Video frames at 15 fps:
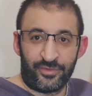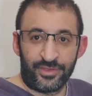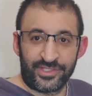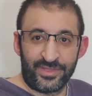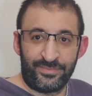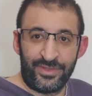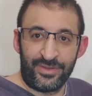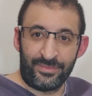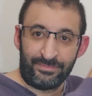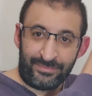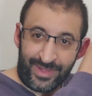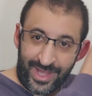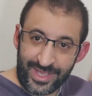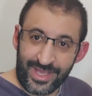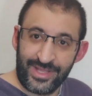for example,
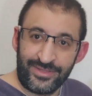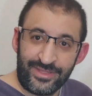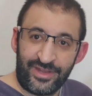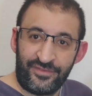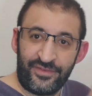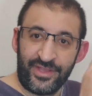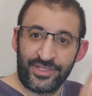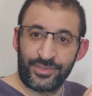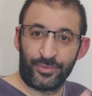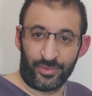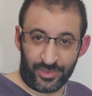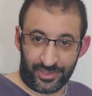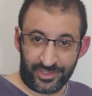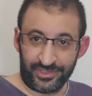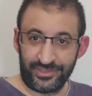my interface
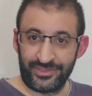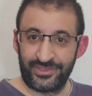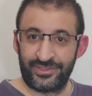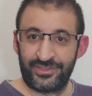1